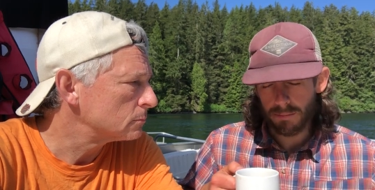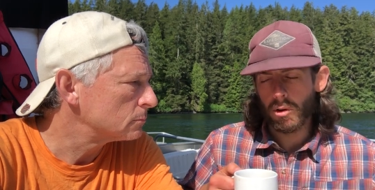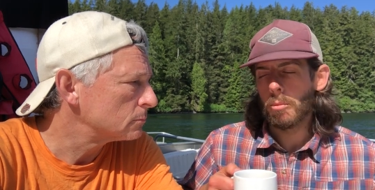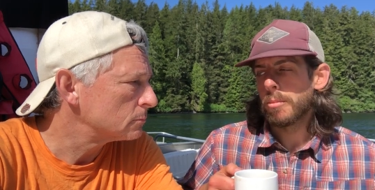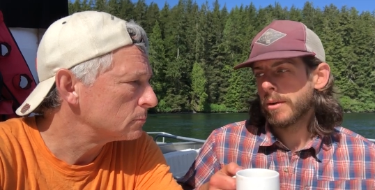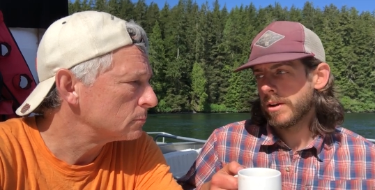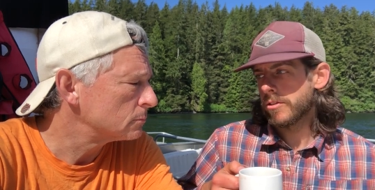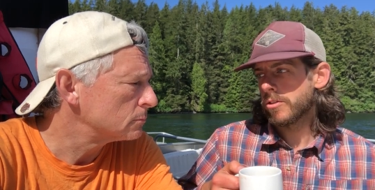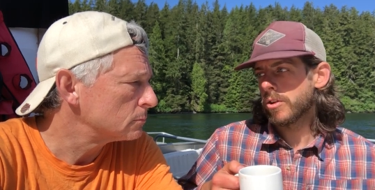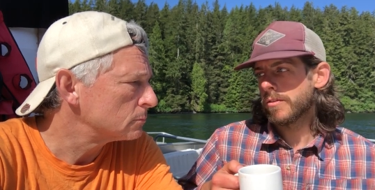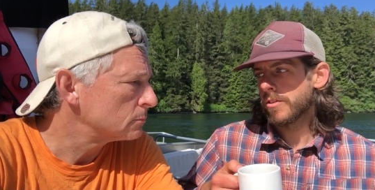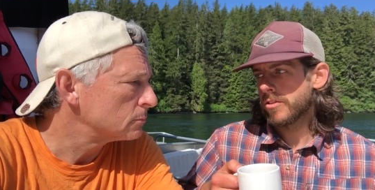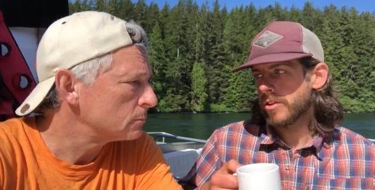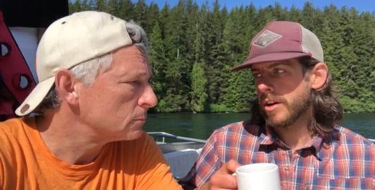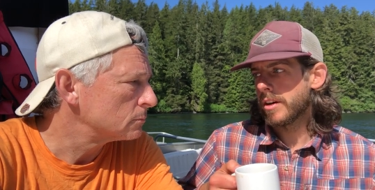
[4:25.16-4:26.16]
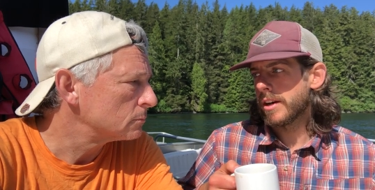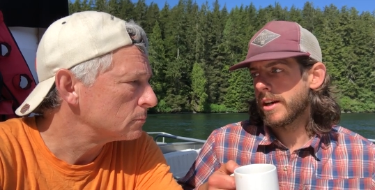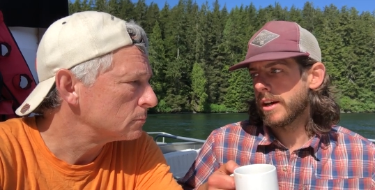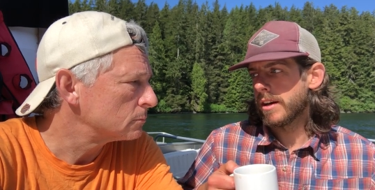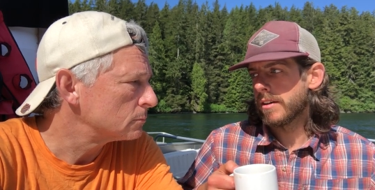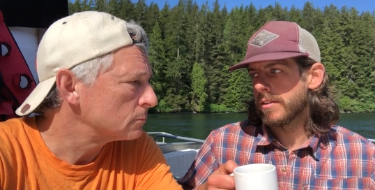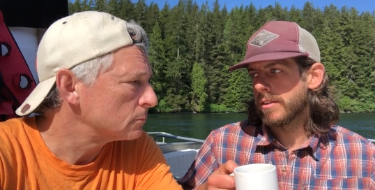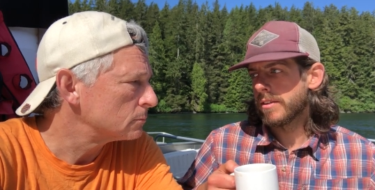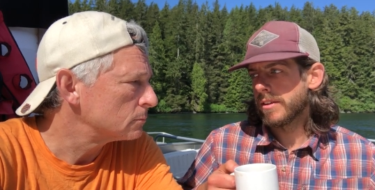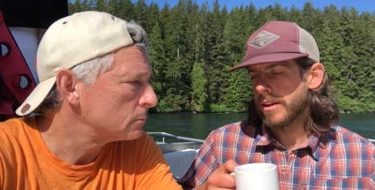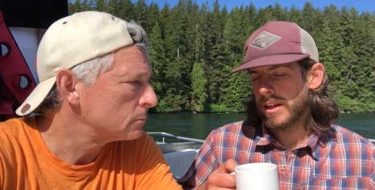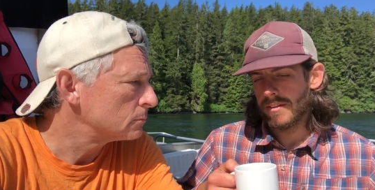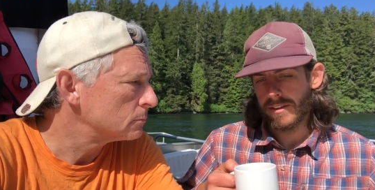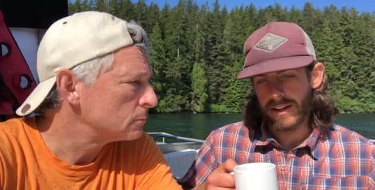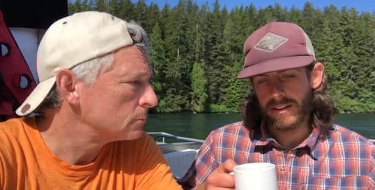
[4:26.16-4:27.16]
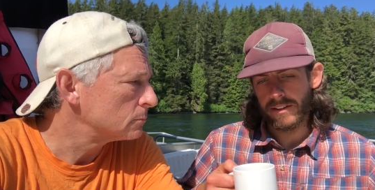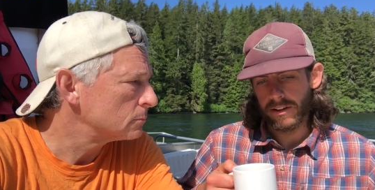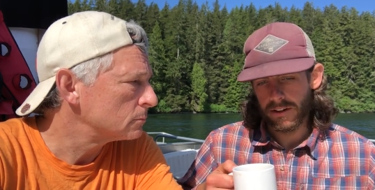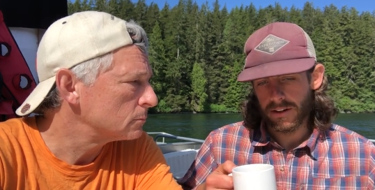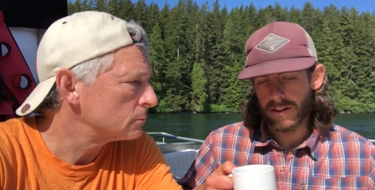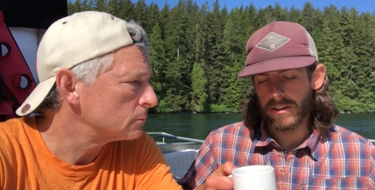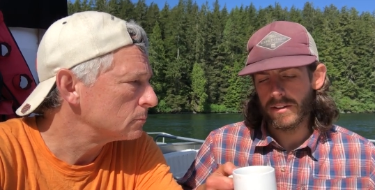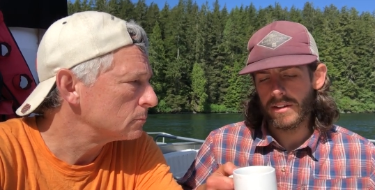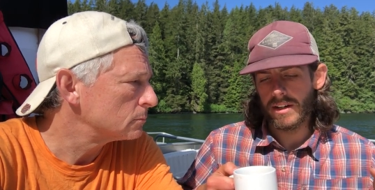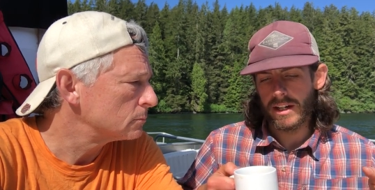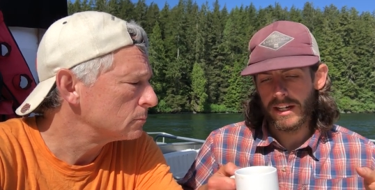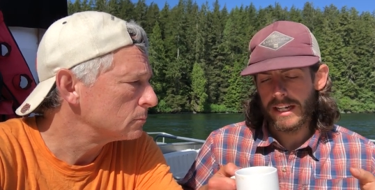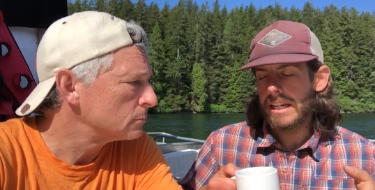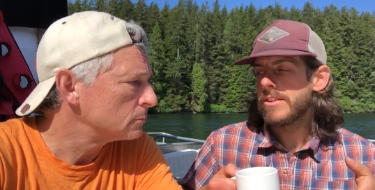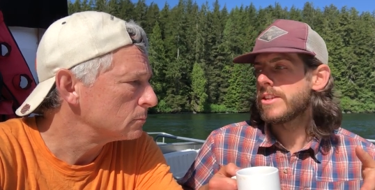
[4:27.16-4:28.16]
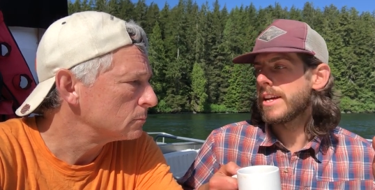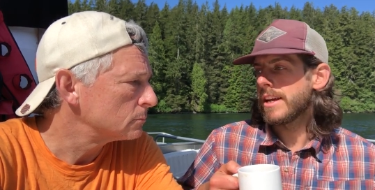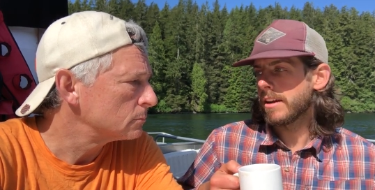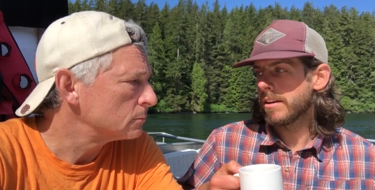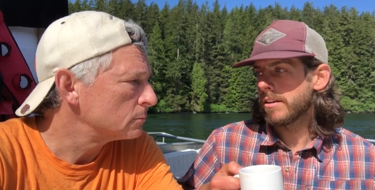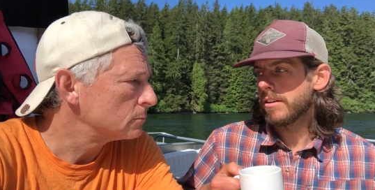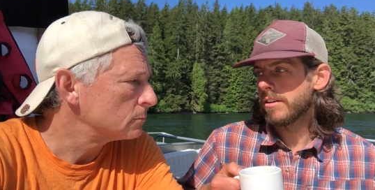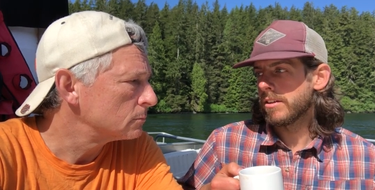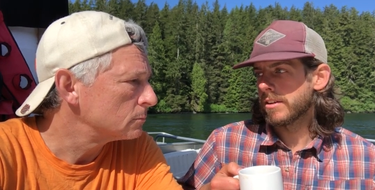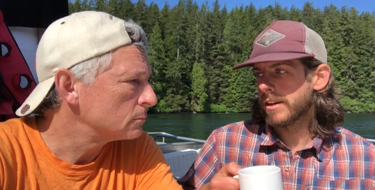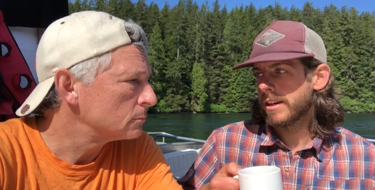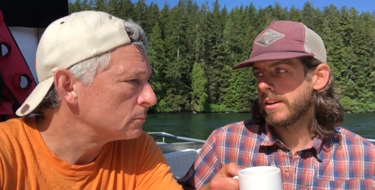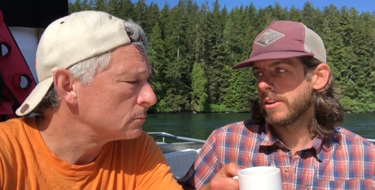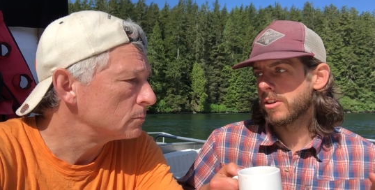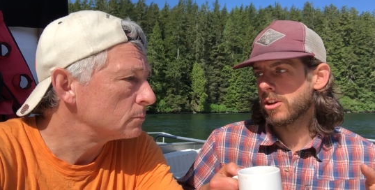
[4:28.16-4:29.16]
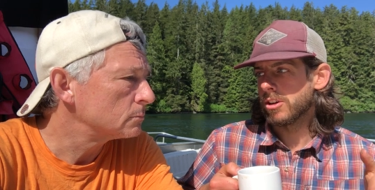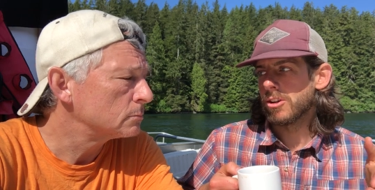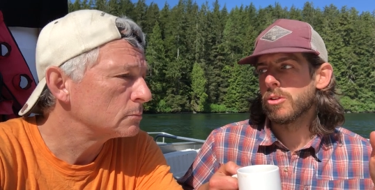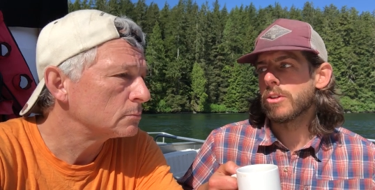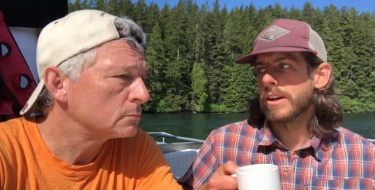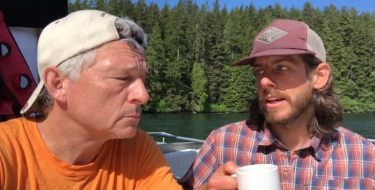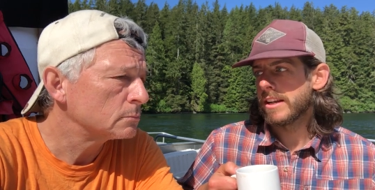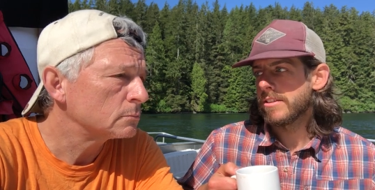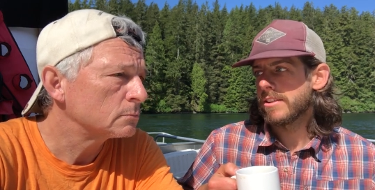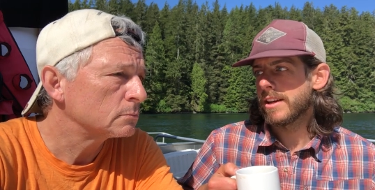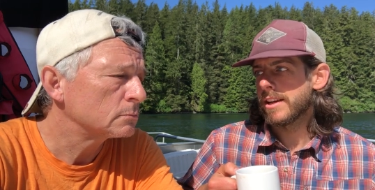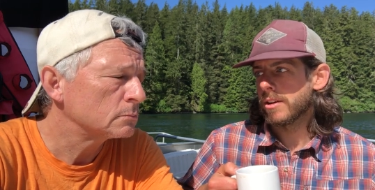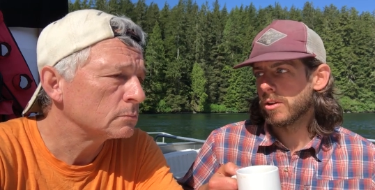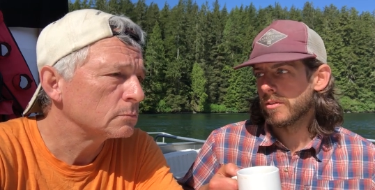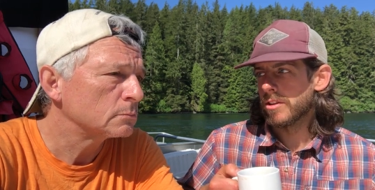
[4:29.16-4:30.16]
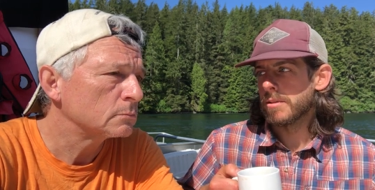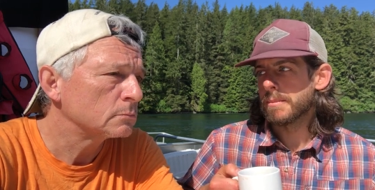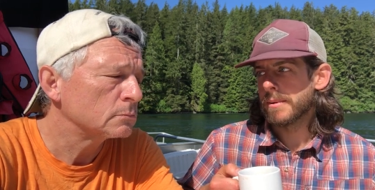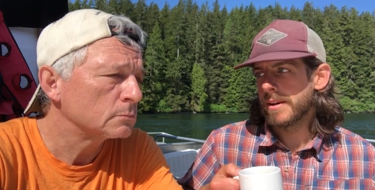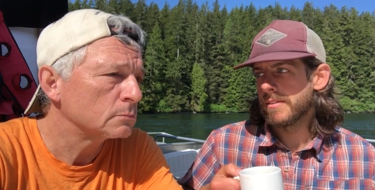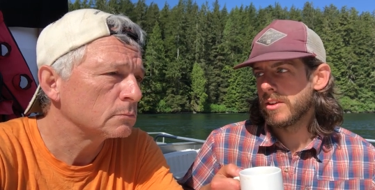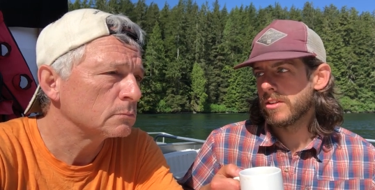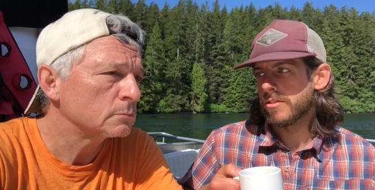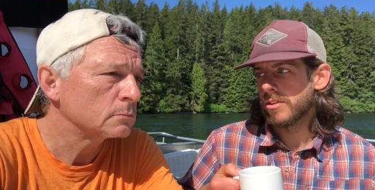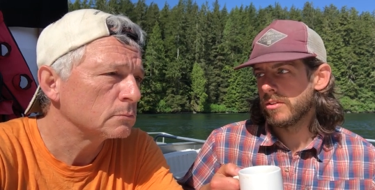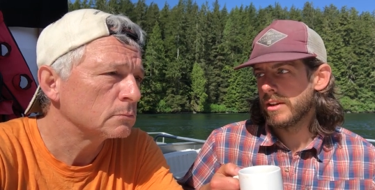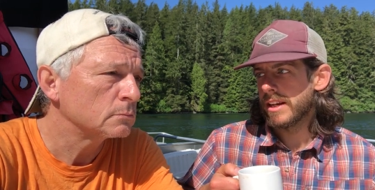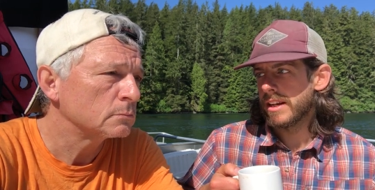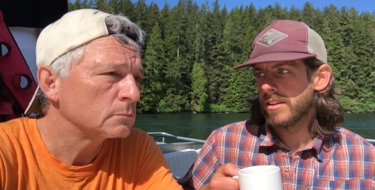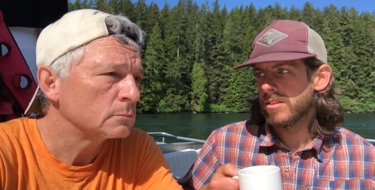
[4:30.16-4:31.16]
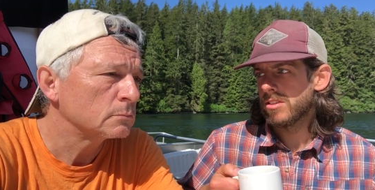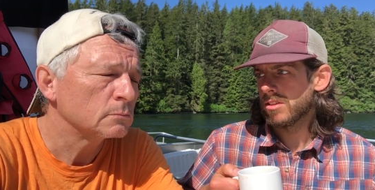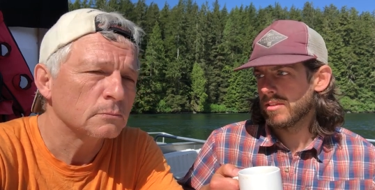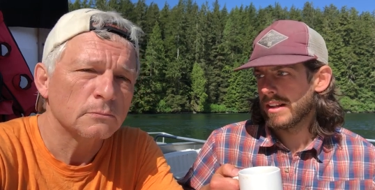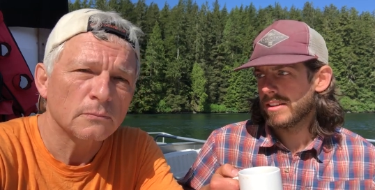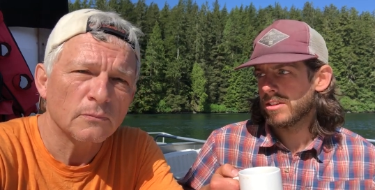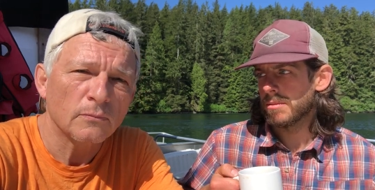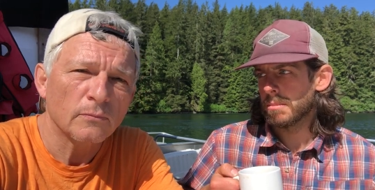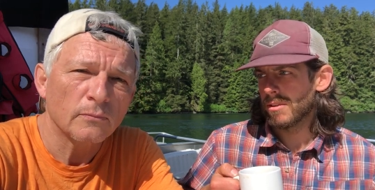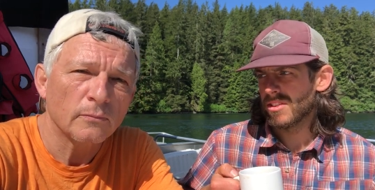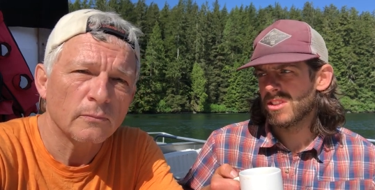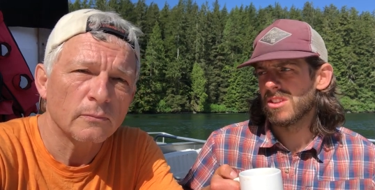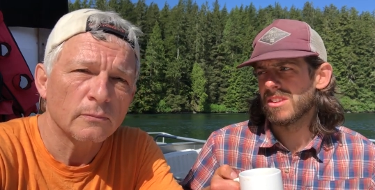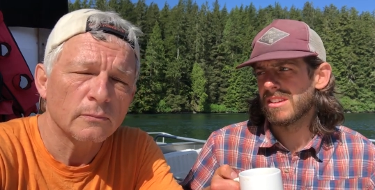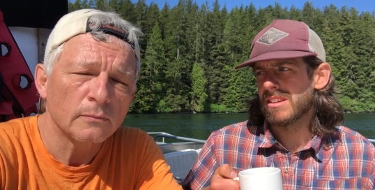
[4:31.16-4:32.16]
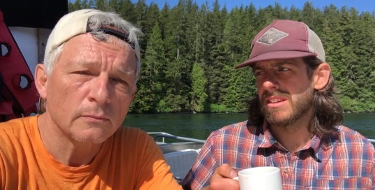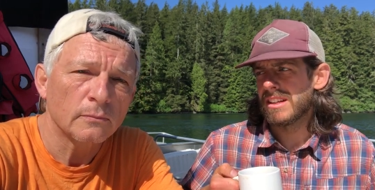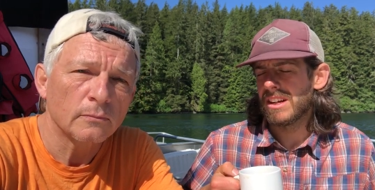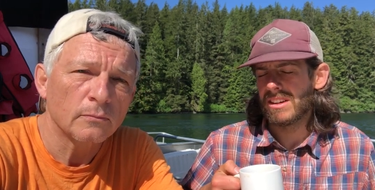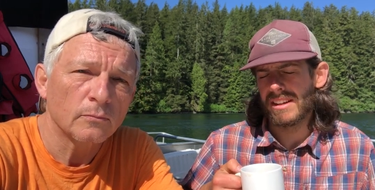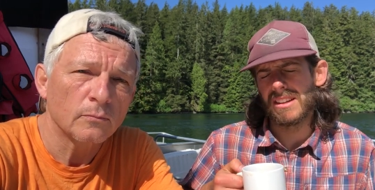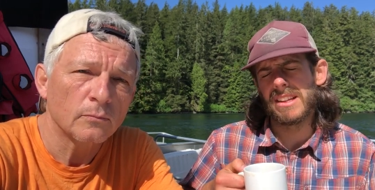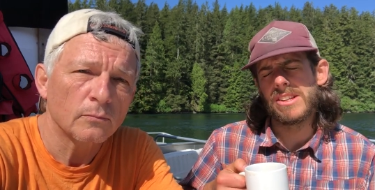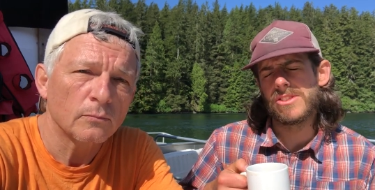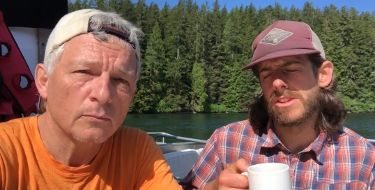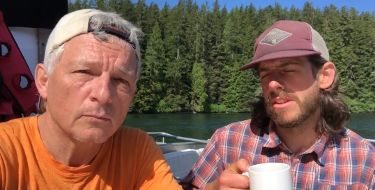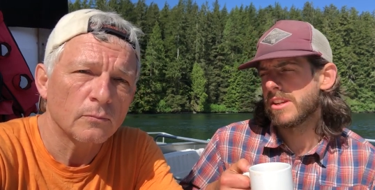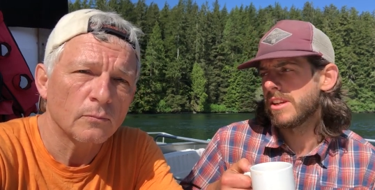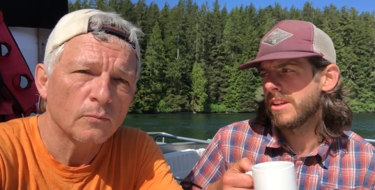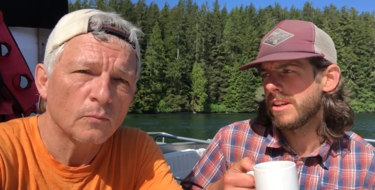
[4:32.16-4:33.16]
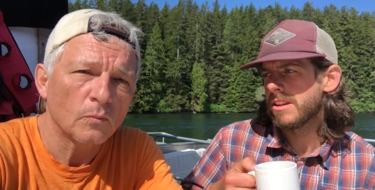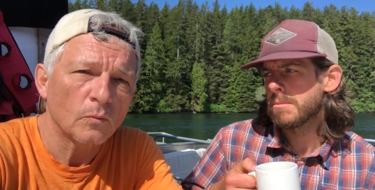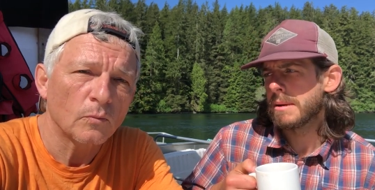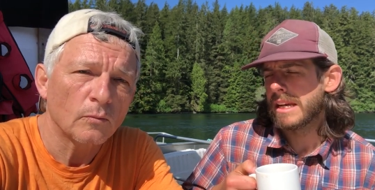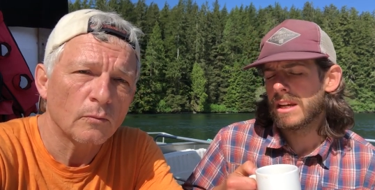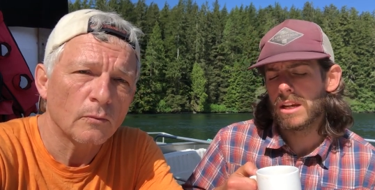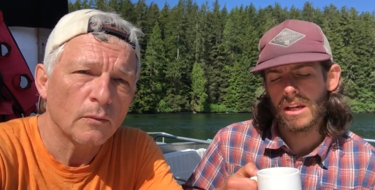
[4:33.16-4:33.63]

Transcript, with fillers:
Speaker 1: appropriate surface area, given your uh, intake, your your caloric intake over the previous few days. So that's a personal calculation that you need to make.